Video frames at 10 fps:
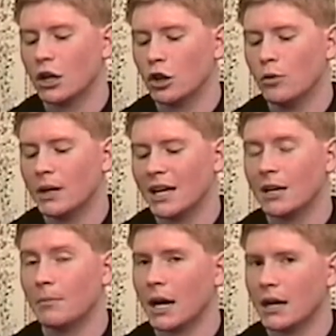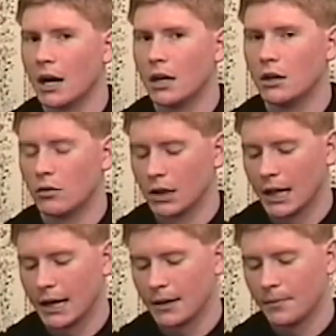illuminated by an unknown
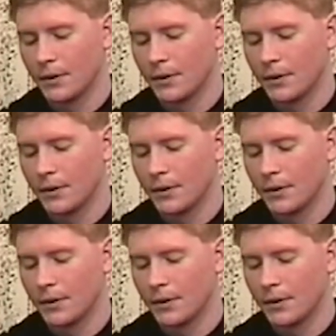light.